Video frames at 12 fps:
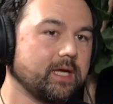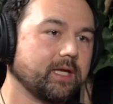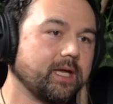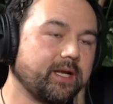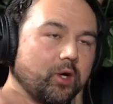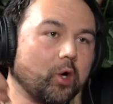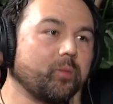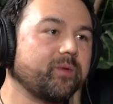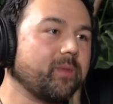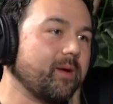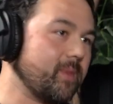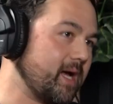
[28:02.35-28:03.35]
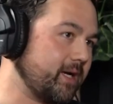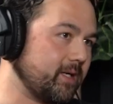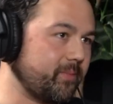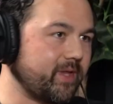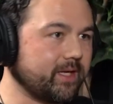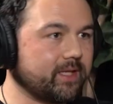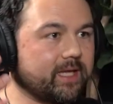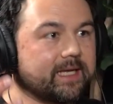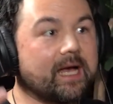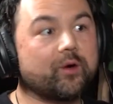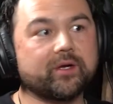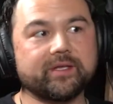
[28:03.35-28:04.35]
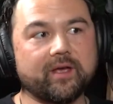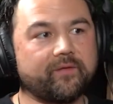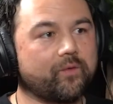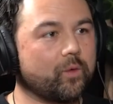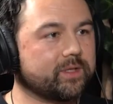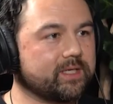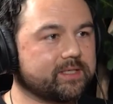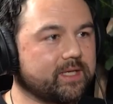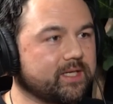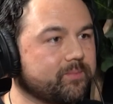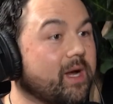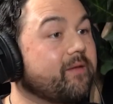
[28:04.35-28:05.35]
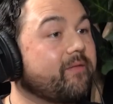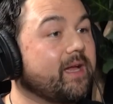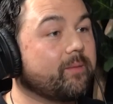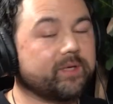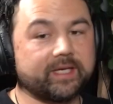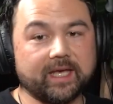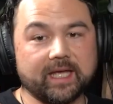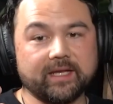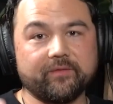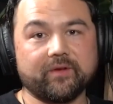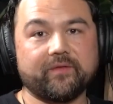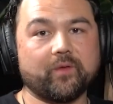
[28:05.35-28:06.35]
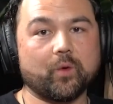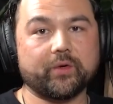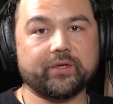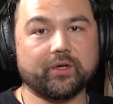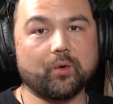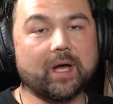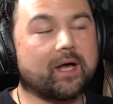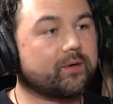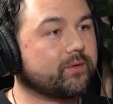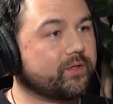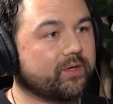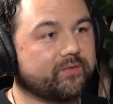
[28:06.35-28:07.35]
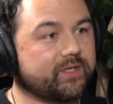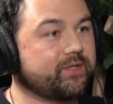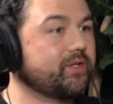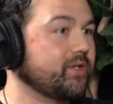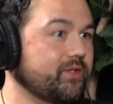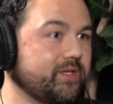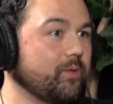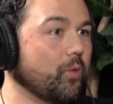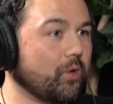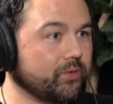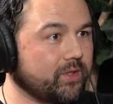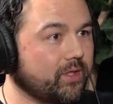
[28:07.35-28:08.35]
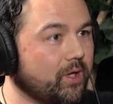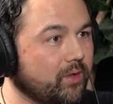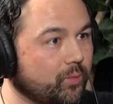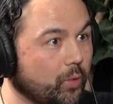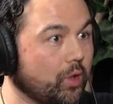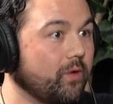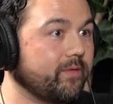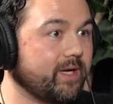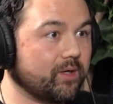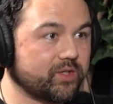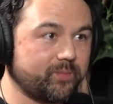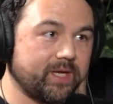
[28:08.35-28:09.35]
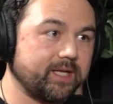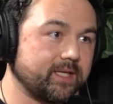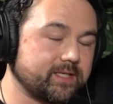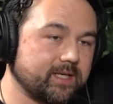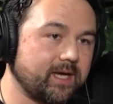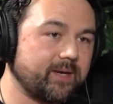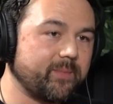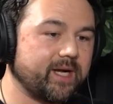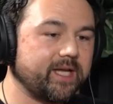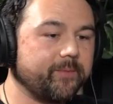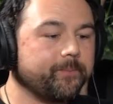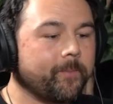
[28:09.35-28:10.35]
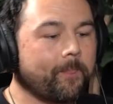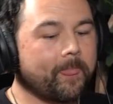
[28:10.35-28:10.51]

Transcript: kind of opened my mind up thinking like, how can they afford these things? My family can't even afford to go out to SeaWorld, and we're over here spending this kind of money.